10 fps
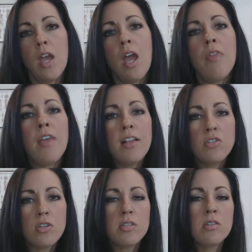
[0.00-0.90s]
And
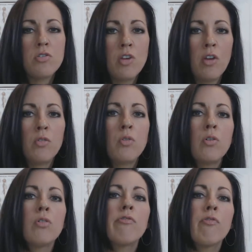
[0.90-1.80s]
that's just the
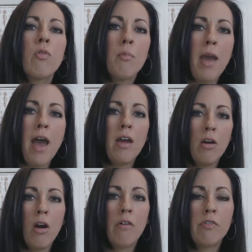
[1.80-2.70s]
general format
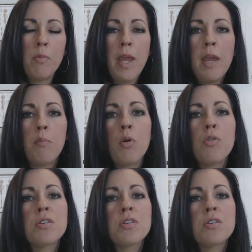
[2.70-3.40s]
of the paper.